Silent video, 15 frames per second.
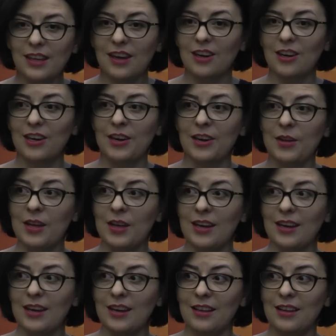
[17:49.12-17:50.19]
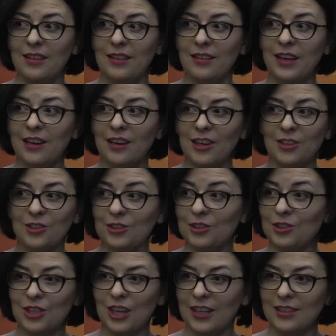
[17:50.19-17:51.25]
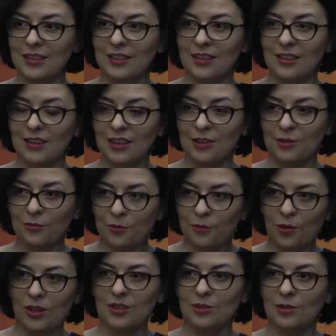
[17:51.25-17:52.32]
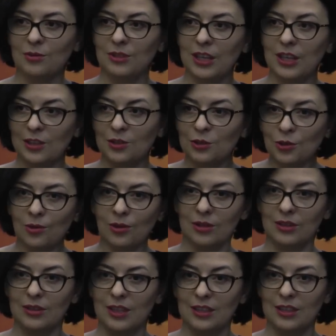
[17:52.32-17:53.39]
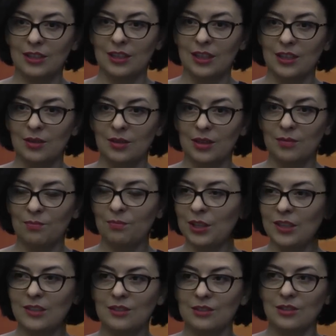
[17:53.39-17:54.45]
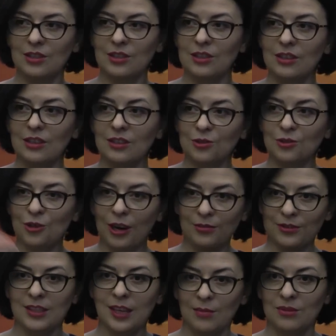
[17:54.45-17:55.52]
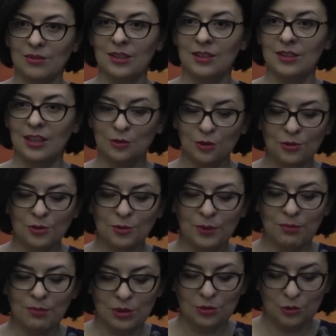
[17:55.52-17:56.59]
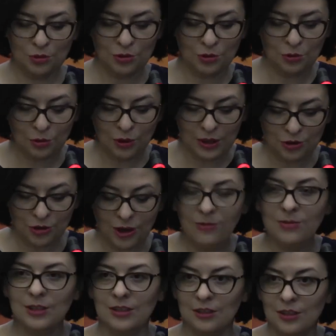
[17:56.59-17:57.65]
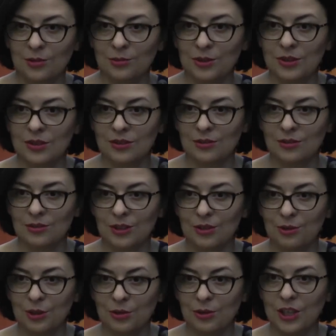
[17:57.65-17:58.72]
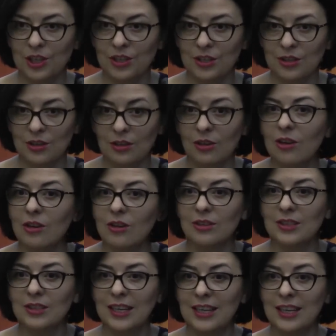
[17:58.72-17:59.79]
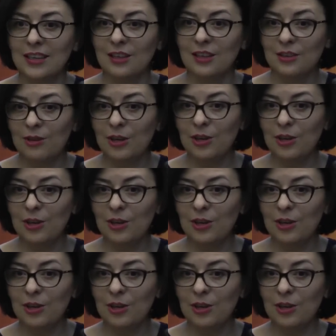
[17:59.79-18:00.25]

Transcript: are they are just enforced so they are told that uh, please draft something, and those people that, who are drafting those uh, regulations and laws, they very